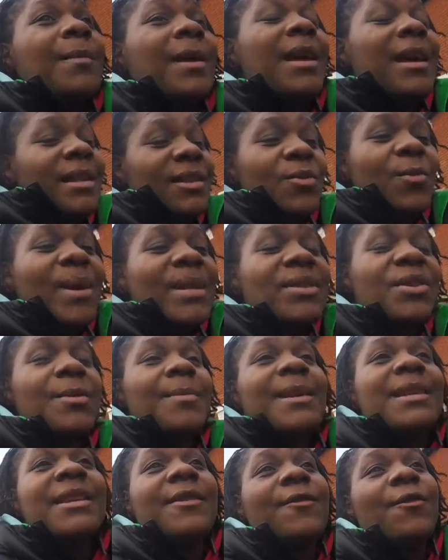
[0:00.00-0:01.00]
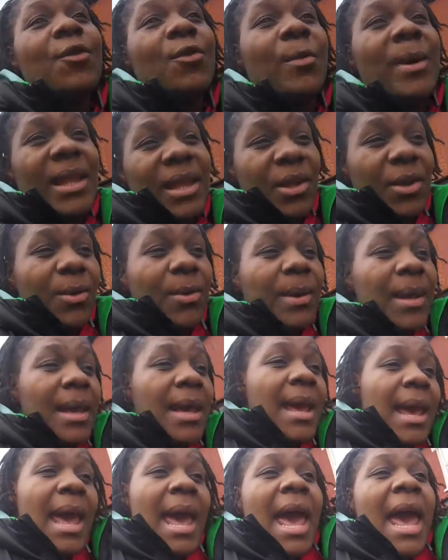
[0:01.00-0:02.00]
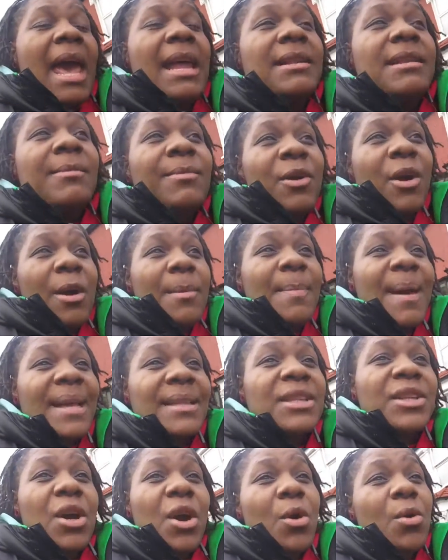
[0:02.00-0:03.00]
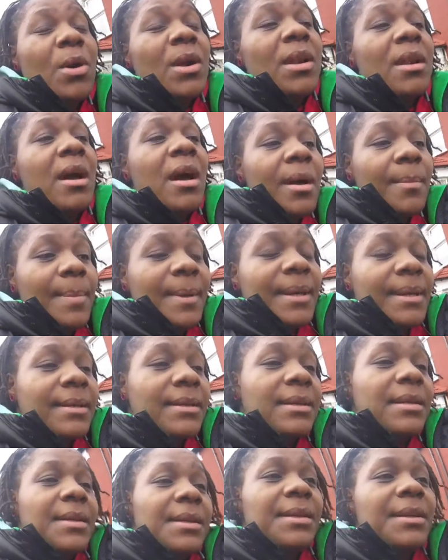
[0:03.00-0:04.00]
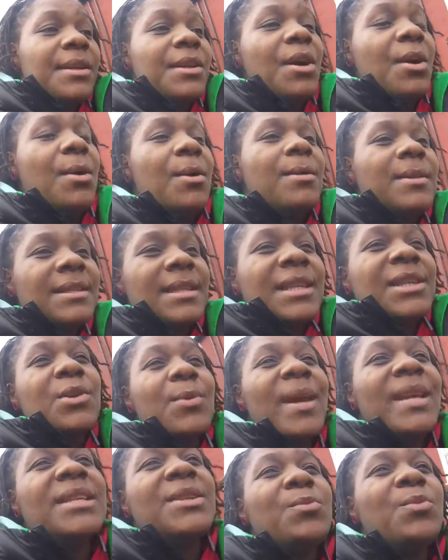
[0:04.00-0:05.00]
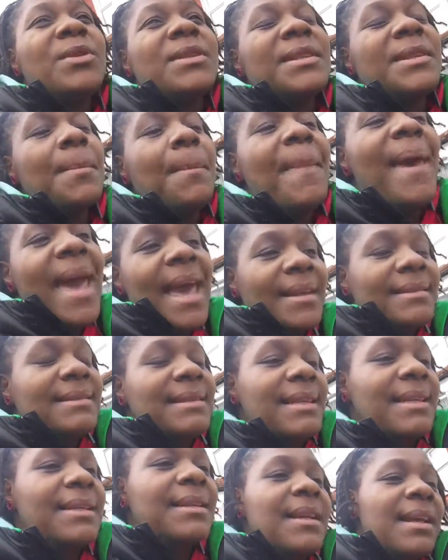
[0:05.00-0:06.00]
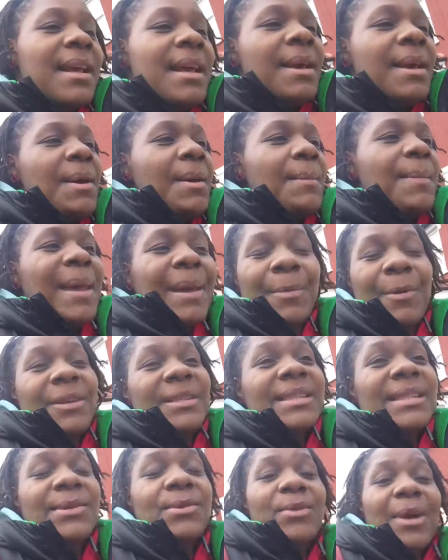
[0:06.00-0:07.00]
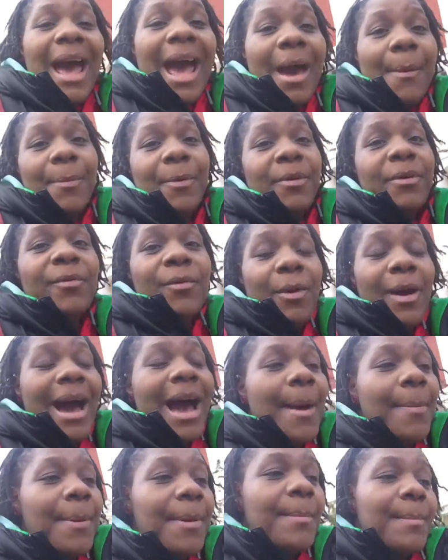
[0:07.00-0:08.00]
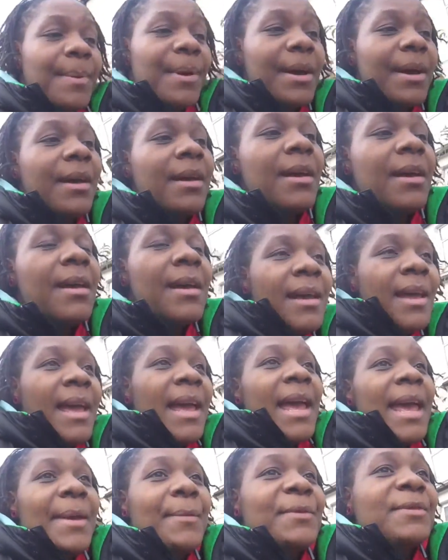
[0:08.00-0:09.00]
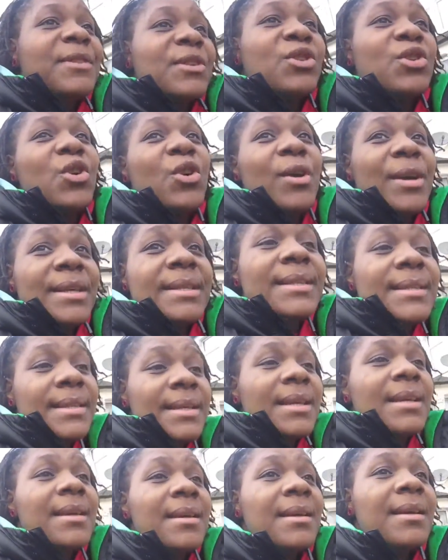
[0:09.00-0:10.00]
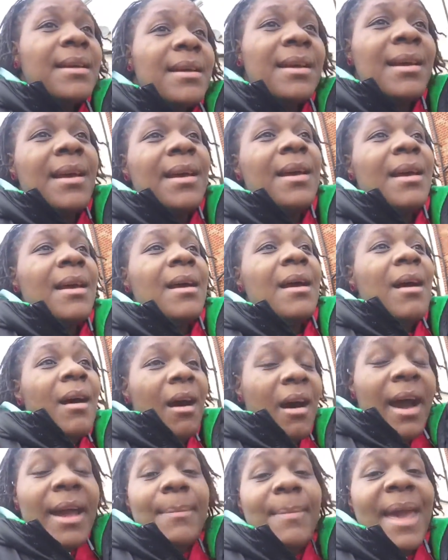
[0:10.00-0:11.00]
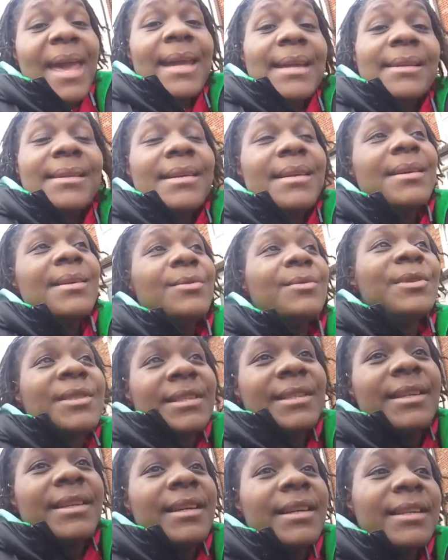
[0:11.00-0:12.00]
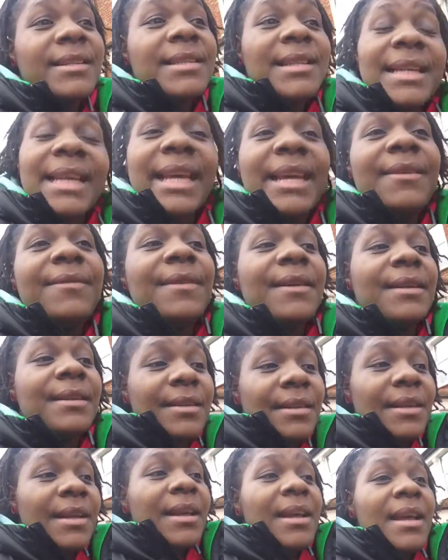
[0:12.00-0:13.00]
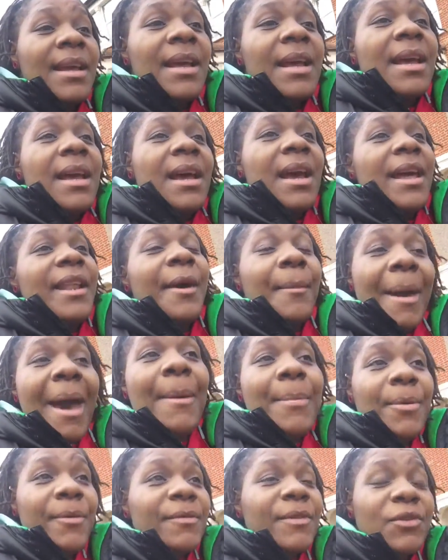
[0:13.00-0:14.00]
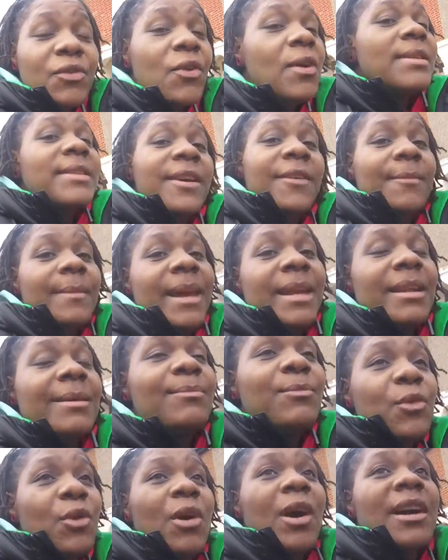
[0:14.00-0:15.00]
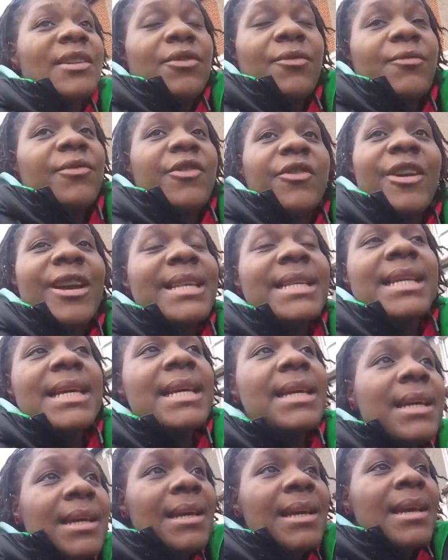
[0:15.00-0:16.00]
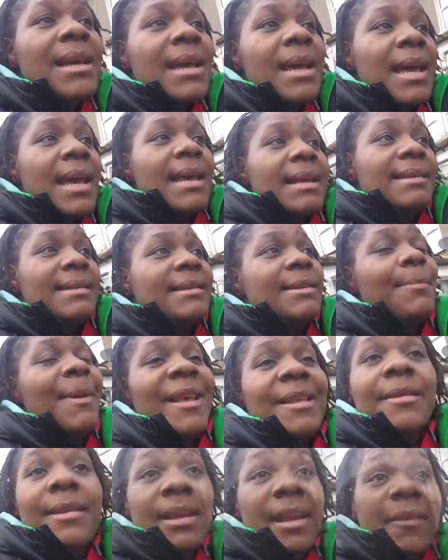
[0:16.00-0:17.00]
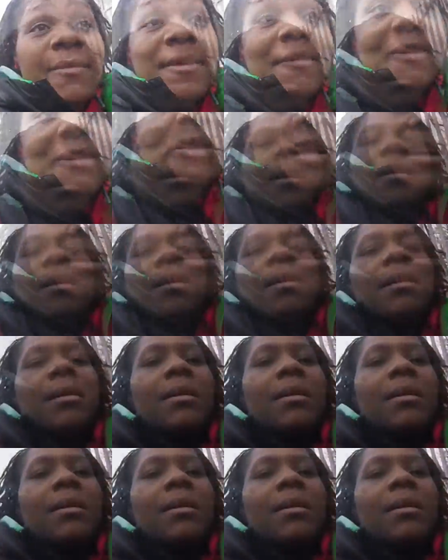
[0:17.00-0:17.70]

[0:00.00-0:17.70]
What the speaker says: It's always going to be difficult when you end up going back to your old club, and you know the situation wasn't the best and people are still not happy with what happened, but it was a choice I made, was to leave, and I'm happy with the choice I've made. I don't regret it. It's the best thing I've ever done.